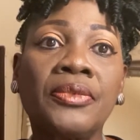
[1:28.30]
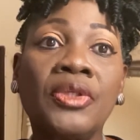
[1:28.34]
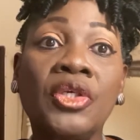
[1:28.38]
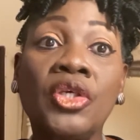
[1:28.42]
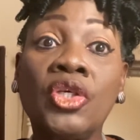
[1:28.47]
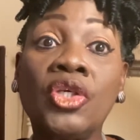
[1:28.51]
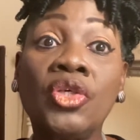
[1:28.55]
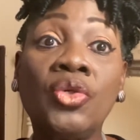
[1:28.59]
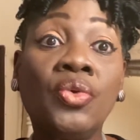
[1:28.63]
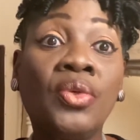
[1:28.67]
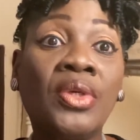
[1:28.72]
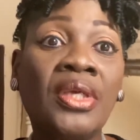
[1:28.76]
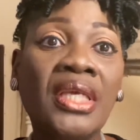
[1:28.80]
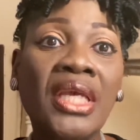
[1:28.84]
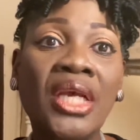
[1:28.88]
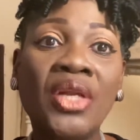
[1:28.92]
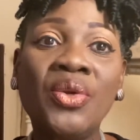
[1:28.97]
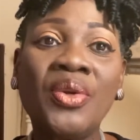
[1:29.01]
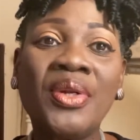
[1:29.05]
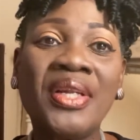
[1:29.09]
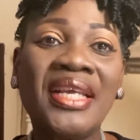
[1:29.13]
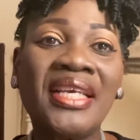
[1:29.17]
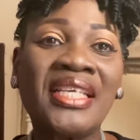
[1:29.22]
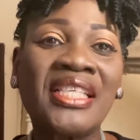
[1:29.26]
you
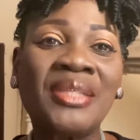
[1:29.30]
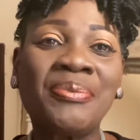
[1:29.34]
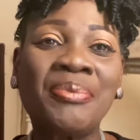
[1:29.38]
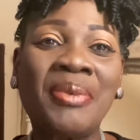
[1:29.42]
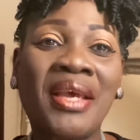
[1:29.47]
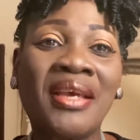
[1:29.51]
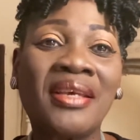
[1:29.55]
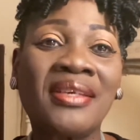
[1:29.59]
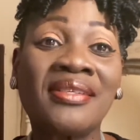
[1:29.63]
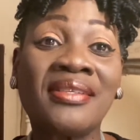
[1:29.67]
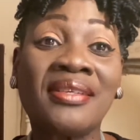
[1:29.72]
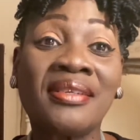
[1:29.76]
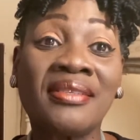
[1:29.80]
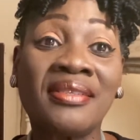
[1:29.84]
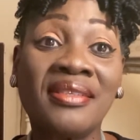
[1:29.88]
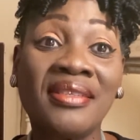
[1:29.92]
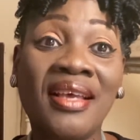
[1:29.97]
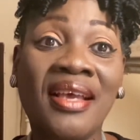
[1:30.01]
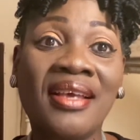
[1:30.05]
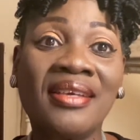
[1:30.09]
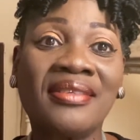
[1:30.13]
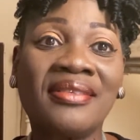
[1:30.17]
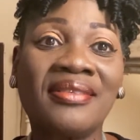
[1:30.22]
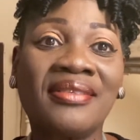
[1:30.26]
cannot expect
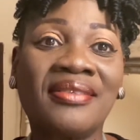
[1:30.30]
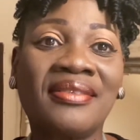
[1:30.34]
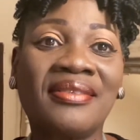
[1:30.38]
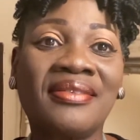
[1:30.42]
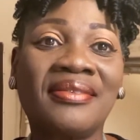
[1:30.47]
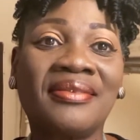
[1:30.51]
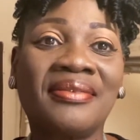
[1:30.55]
success